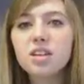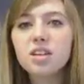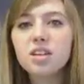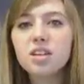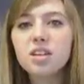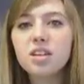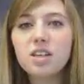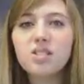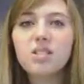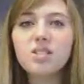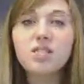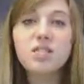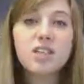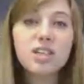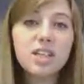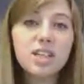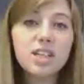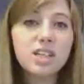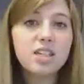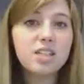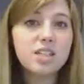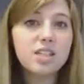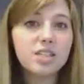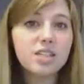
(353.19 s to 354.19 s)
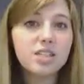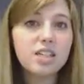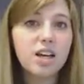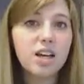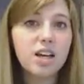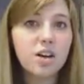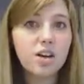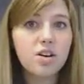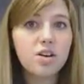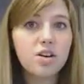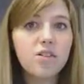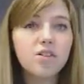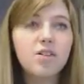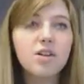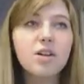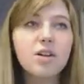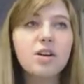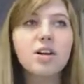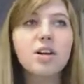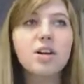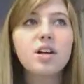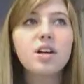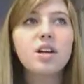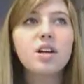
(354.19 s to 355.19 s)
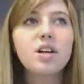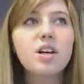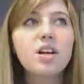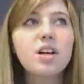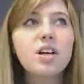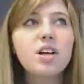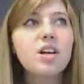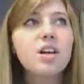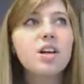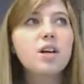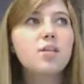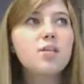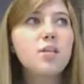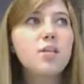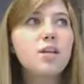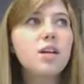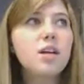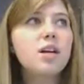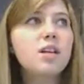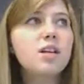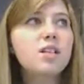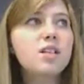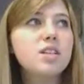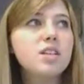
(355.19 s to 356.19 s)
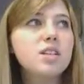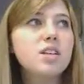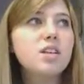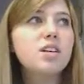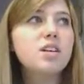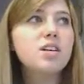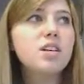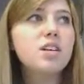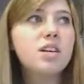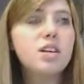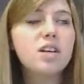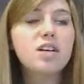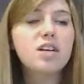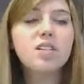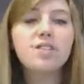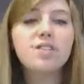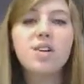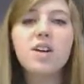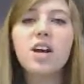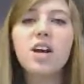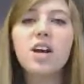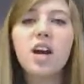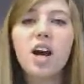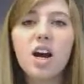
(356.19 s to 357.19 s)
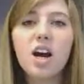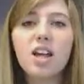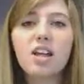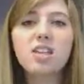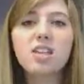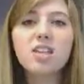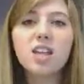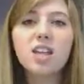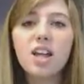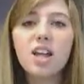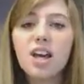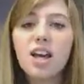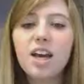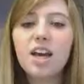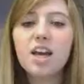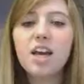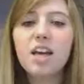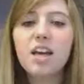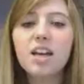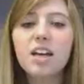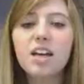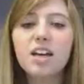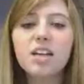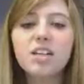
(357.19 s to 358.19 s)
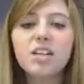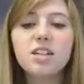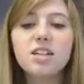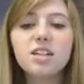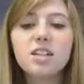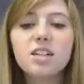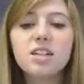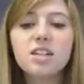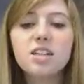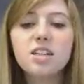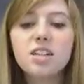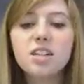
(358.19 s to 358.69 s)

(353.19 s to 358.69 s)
evil leaders take over. But it's very hard today, and